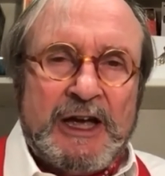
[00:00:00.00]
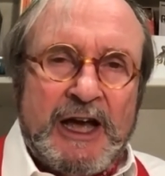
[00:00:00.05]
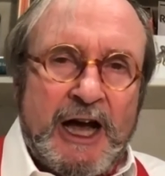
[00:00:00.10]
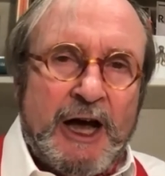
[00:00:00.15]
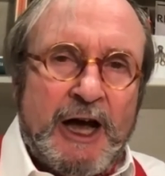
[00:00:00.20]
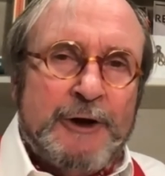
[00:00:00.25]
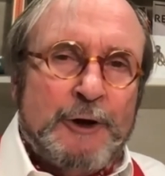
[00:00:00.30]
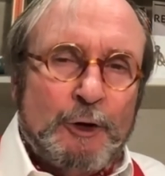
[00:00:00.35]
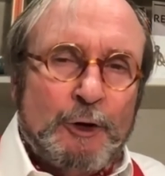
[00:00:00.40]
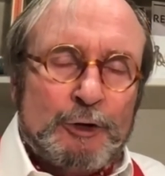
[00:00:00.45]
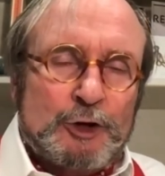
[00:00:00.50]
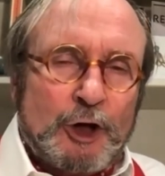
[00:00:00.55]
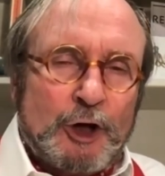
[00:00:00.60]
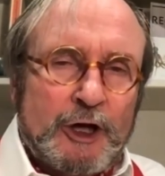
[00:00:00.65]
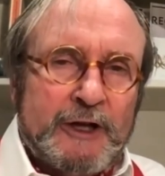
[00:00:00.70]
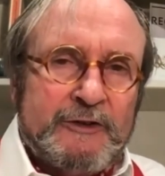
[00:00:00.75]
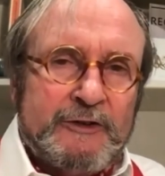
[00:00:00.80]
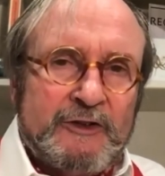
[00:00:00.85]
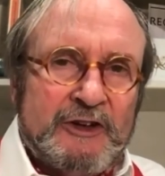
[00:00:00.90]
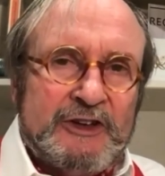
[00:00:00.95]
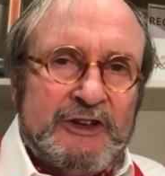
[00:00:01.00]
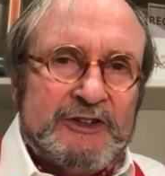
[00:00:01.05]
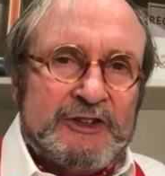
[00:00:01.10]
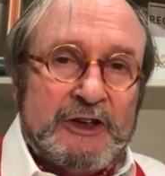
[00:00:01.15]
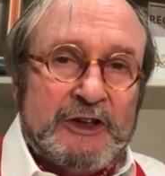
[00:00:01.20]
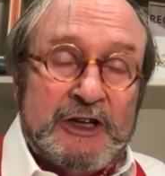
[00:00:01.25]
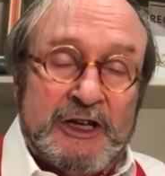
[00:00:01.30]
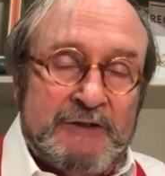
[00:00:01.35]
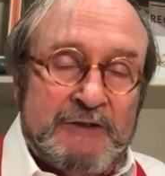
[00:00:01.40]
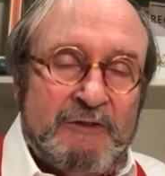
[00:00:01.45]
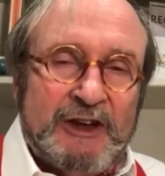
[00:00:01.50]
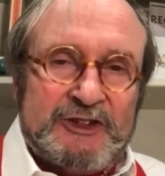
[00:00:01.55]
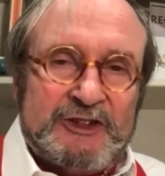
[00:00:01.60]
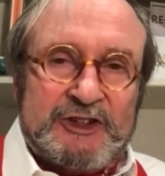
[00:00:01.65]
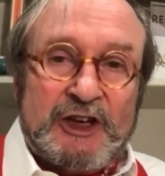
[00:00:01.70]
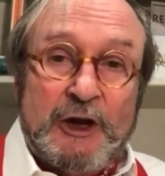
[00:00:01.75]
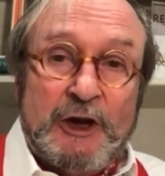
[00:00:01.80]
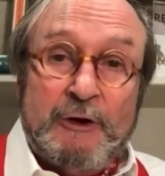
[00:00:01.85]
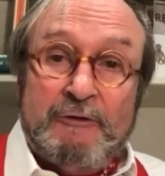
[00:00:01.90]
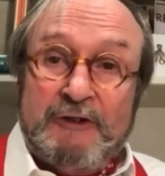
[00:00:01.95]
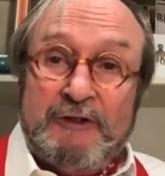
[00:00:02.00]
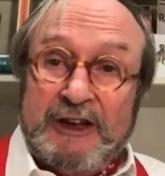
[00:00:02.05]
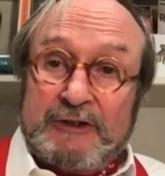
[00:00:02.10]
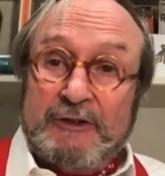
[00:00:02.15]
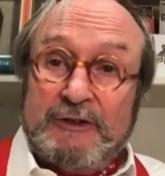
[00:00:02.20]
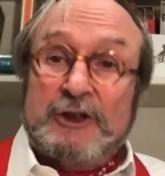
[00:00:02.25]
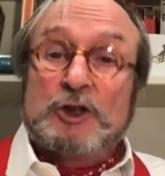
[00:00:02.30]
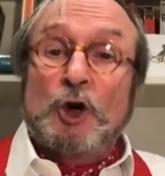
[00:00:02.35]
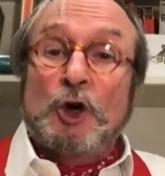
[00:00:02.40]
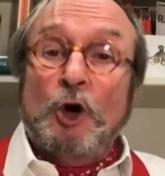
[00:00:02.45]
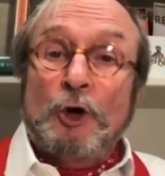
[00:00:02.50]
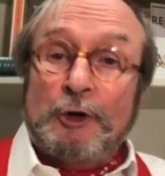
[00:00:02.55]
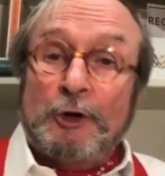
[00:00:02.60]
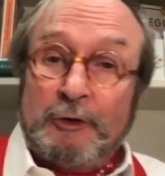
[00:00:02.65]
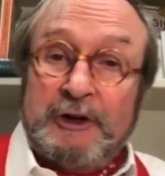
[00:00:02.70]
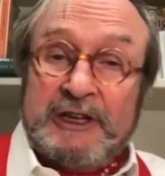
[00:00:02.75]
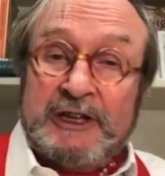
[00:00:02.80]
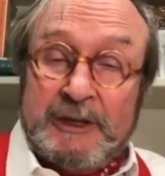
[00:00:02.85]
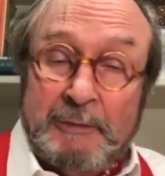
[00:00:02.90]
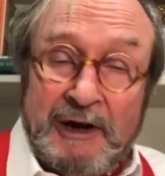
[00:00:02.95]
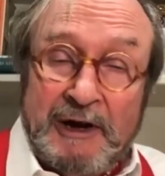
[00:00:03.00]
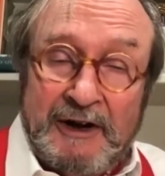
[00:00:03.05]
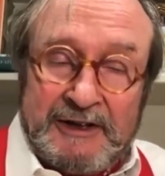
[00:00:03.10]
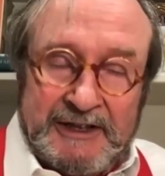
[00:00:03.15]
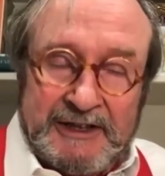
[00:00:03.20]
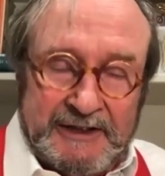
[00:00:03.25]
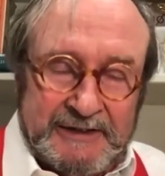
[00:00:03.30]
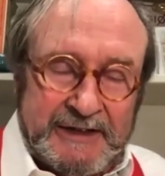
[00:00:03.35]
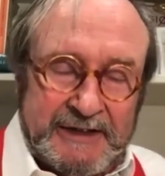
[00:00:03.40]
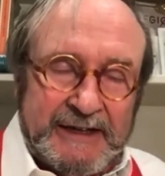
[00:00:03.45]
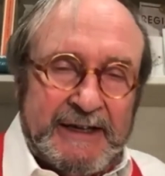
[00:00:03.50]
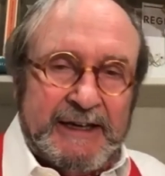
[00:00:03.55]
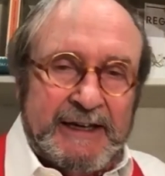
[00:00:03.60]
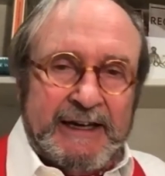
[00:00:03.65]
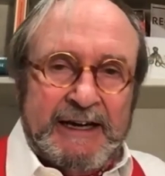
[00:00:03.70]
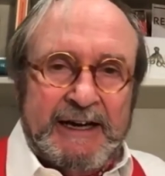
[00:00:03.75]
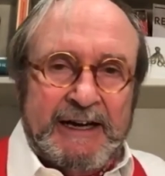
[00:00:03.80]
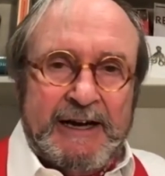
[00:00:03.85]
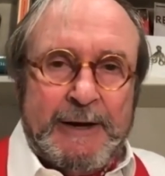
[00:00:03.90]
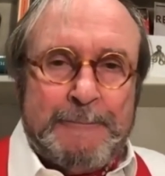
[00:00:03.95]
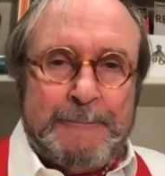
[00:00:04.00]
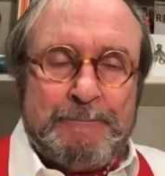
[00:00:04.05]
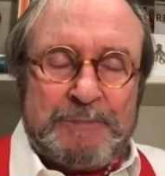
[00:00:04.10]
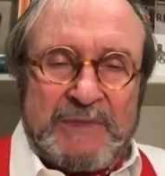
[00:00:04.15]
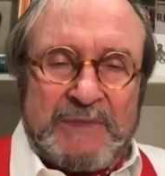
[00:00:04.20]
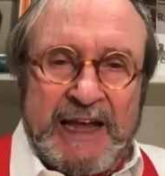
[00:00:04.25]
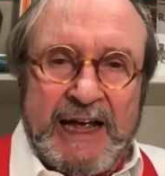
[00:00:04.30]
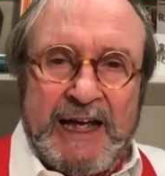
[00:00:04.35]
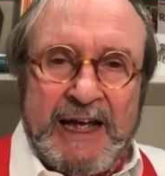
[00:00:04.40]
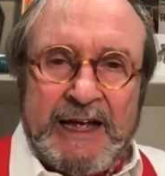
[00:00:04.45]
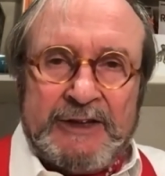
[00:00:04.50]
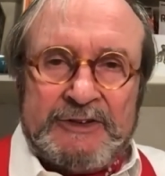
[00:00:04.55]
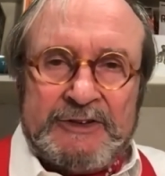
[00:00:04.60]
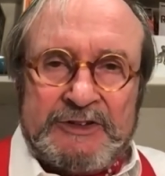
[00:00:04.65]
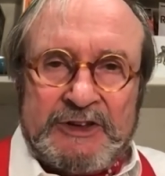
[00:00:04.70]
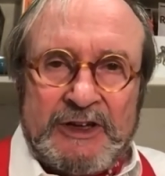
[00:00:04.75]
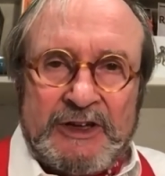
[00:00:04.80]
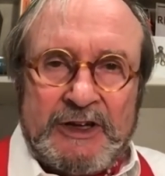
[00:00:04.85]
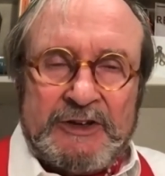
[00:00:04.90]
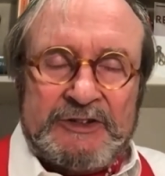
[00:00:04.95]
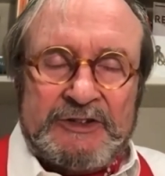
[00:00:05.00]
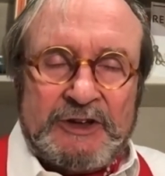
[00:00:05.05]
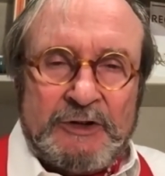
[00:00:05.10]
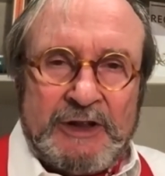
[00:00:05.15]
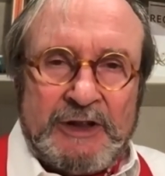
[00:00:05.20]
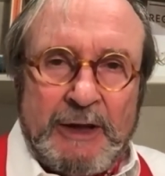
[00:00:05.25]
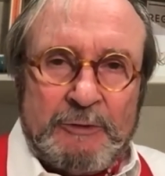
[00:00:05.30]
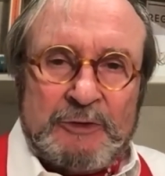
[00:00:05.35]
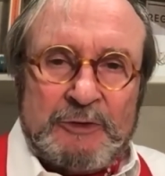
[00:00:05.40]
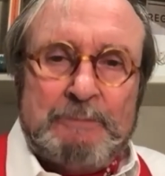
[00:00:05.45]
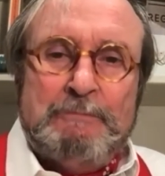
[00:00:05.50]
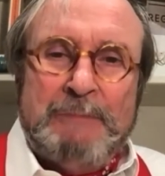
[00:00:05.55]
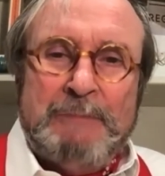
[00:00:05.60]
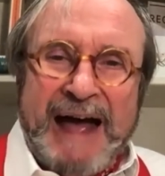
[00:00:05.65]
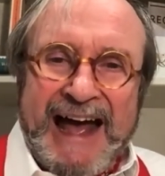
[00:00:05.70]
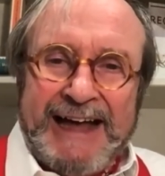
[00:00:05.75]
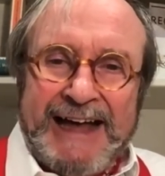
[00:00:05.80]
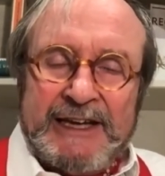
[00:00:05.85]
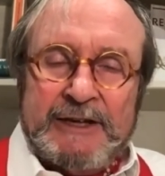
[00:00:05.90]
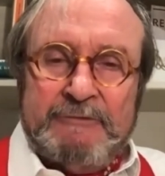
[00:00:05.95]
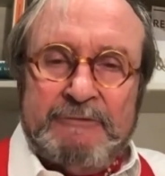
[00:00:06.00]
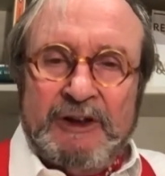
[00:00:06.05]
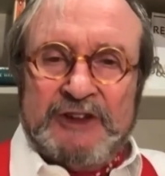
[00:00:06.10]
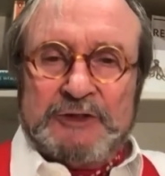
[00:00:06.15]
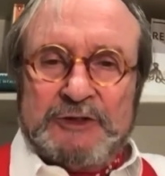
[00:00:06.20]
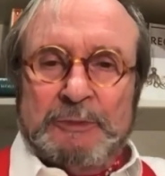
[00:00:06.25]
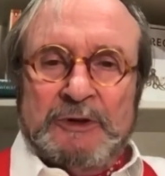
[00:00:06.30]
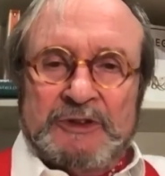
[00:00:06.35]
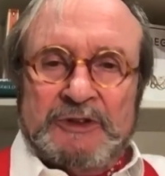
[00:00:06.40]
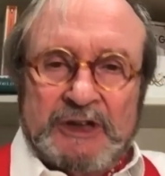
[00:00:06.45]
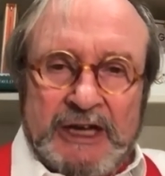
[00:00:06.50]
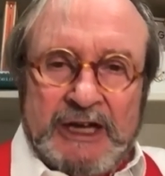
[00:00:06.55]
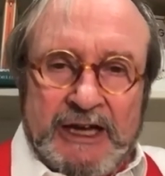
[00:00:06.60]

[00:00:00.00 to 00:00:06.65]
an old colleague of his at the Invesco, effectively cornering the market um, and uh, so that was bad investment.